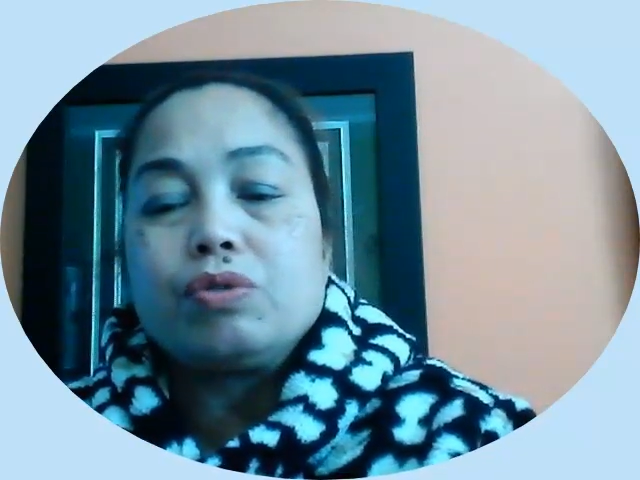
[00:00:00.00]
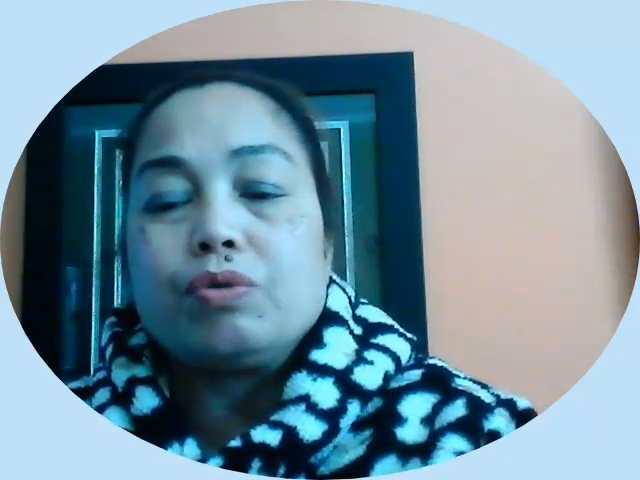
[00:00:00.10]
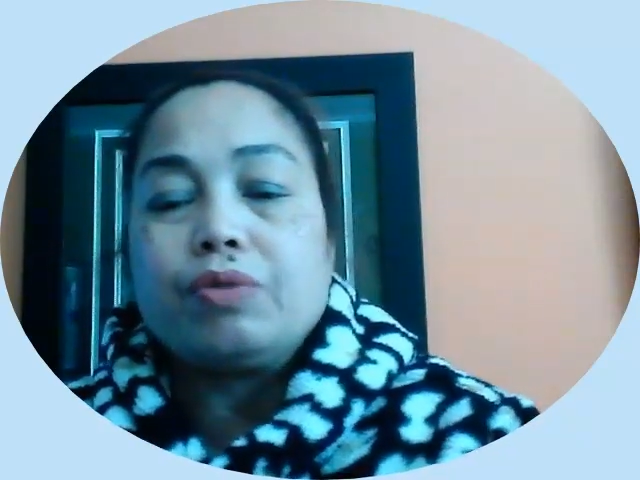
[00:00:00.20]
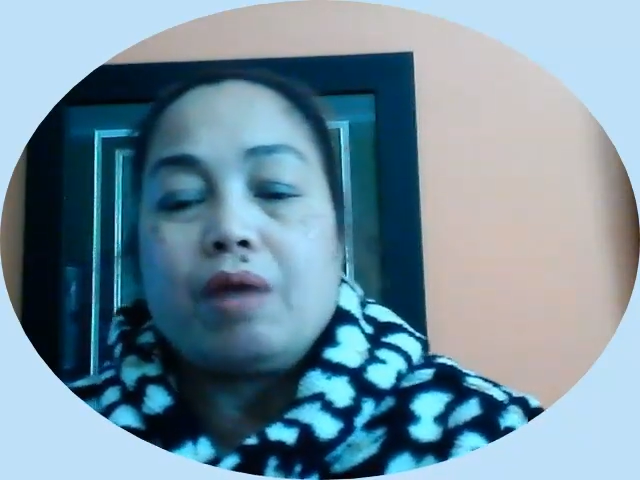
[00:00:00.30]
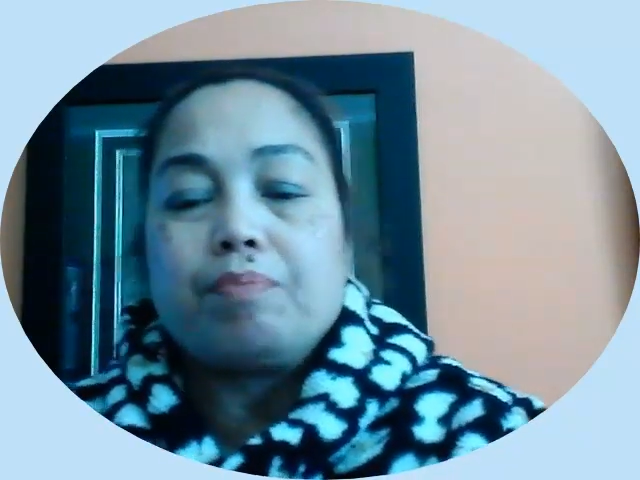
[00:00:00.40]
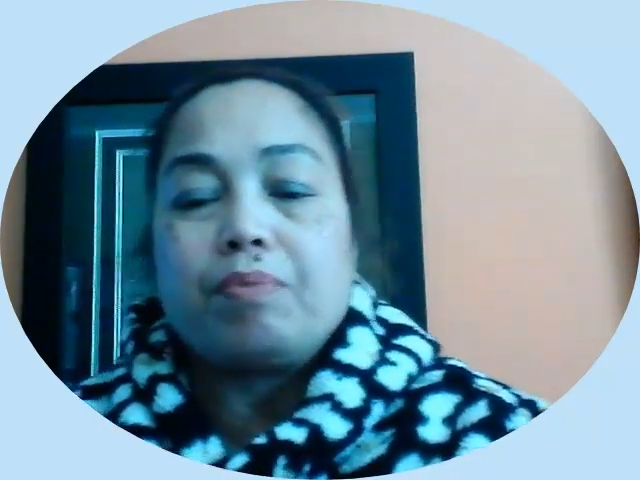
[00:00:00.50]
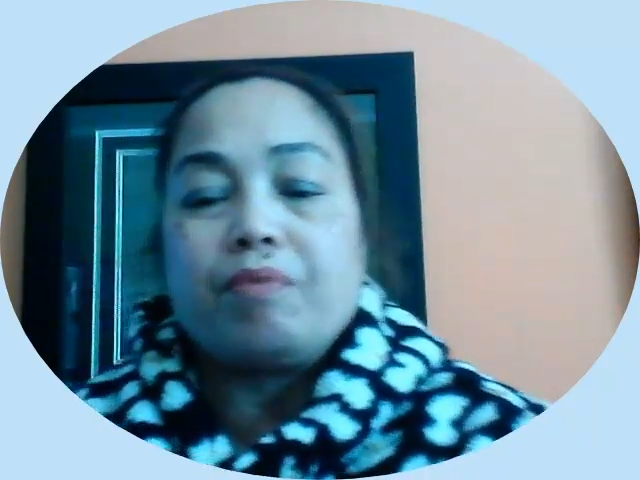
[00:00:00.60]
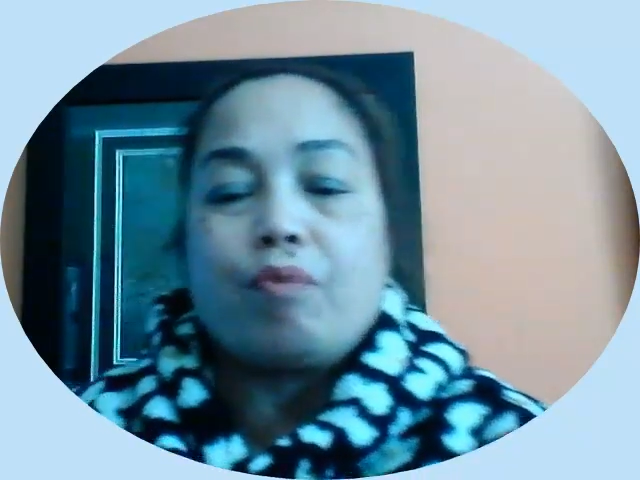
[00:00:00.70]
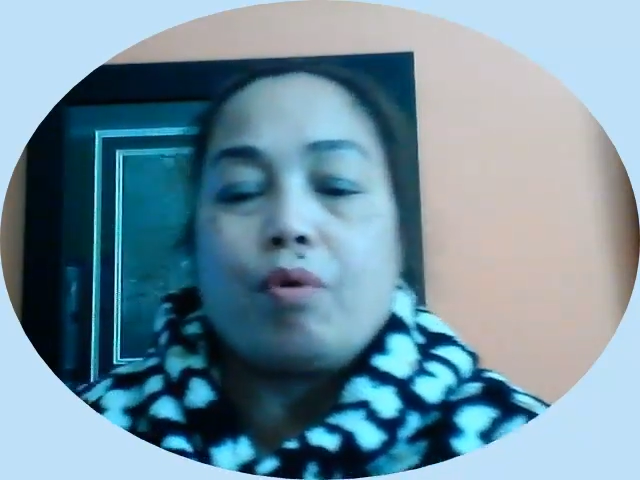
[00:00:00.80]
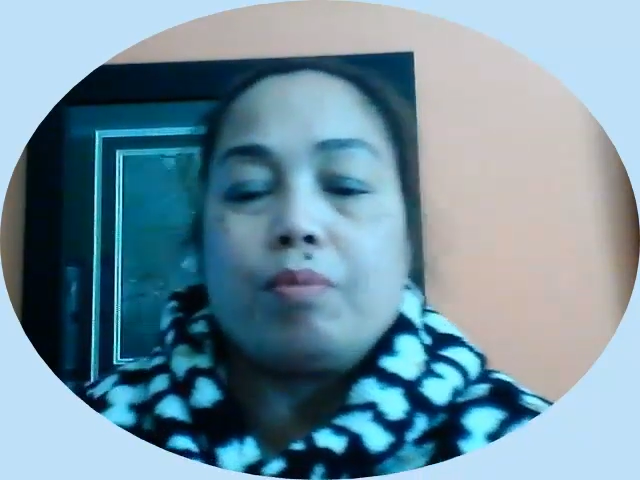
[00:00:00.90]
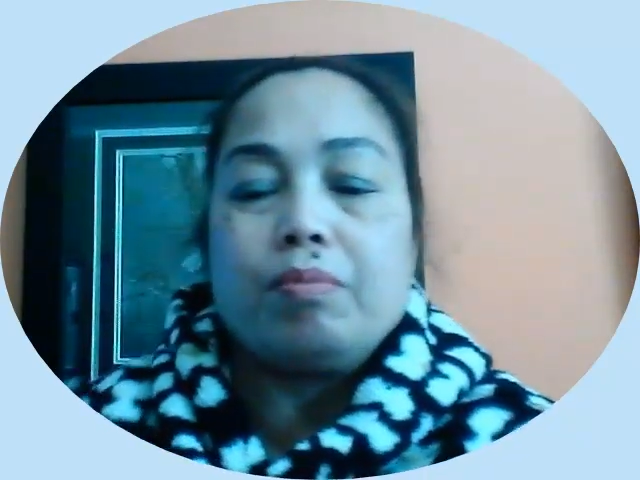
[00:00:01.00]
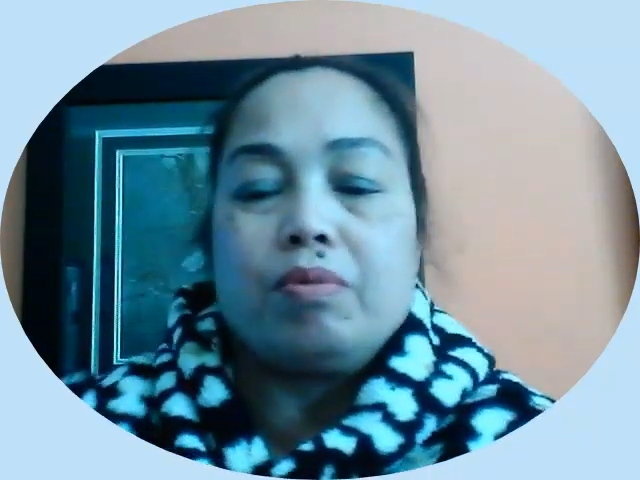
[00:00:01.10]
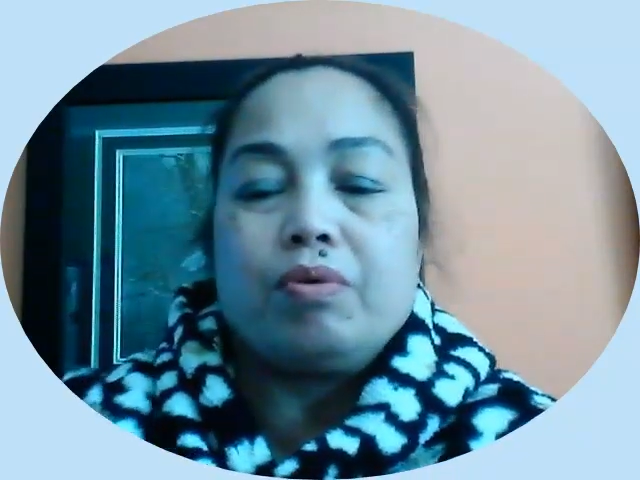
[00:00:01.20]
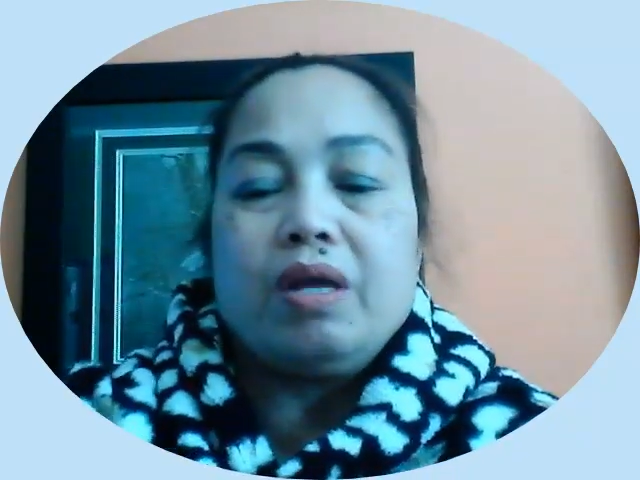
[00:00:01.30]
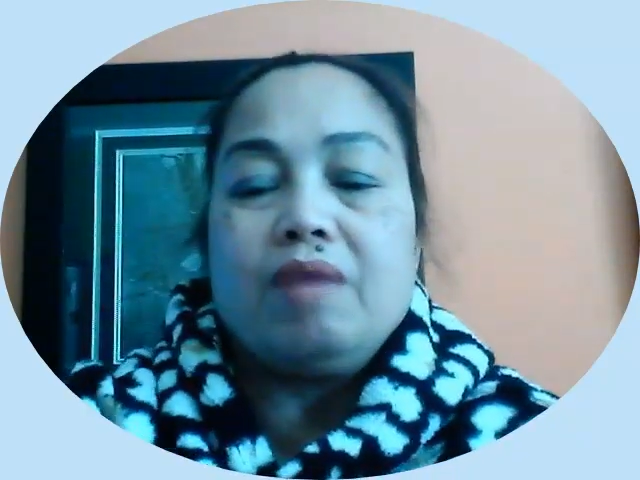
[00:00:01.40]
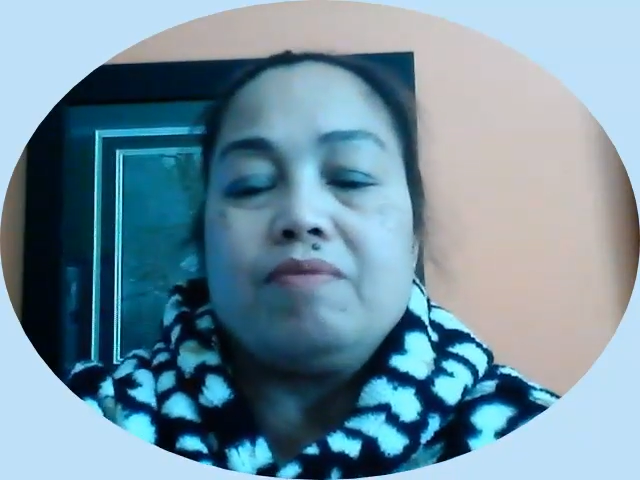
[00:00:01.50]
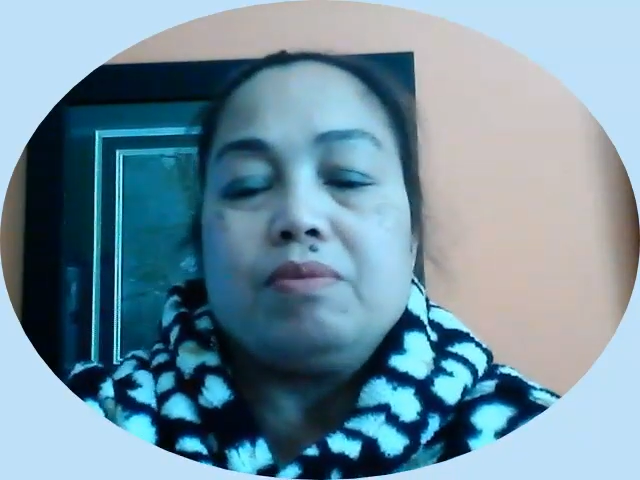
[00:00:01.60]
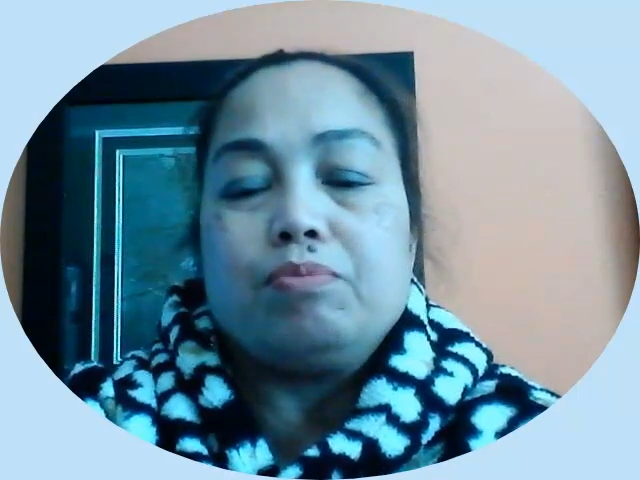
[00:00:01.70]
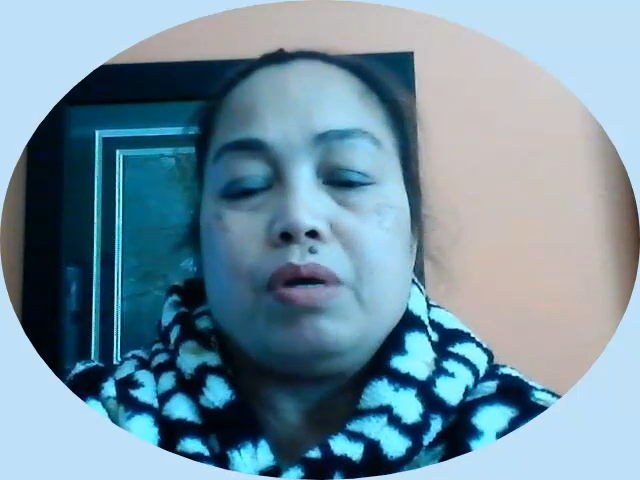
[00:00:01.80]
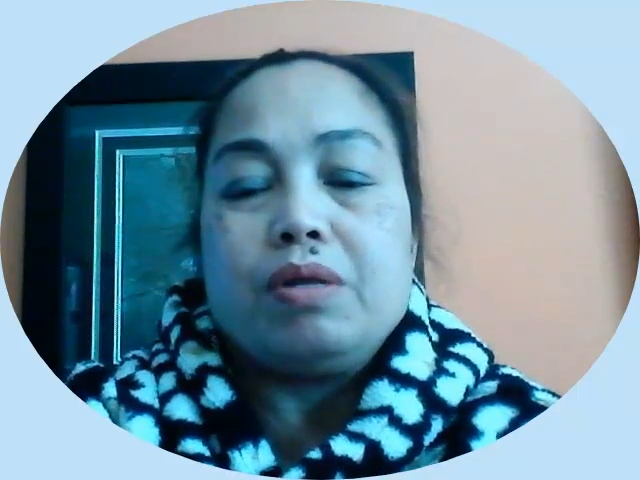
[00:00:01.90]
to think, perform, or
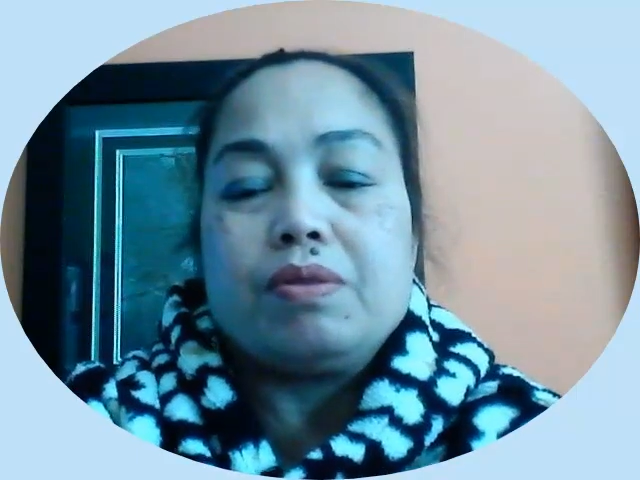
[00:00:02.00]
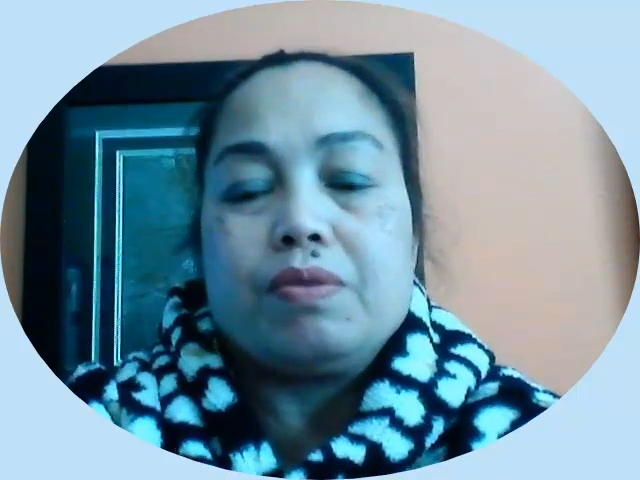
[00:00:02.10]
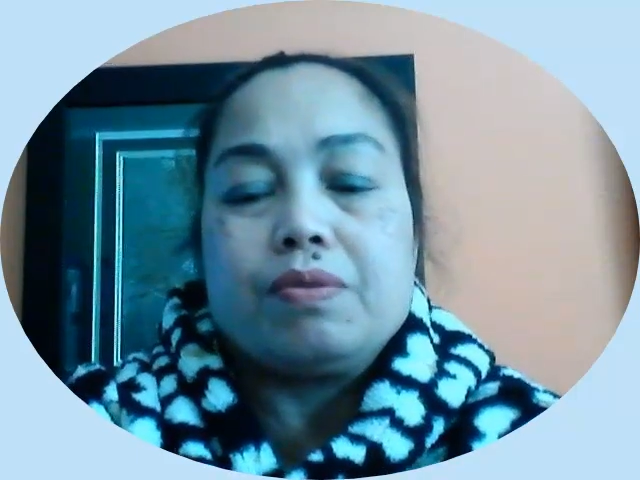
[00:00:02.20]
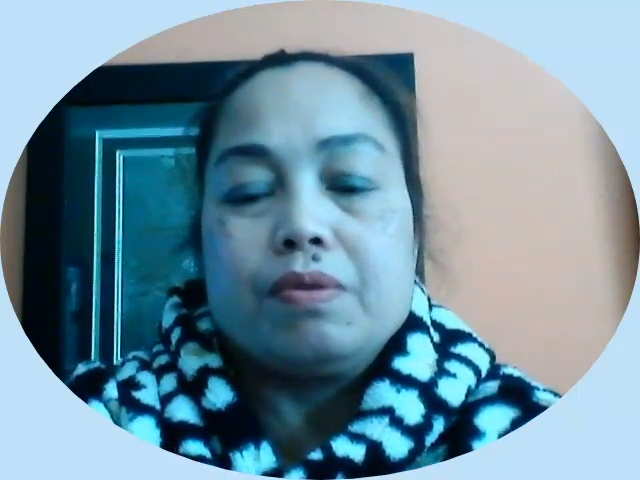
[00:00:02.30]
even breathe.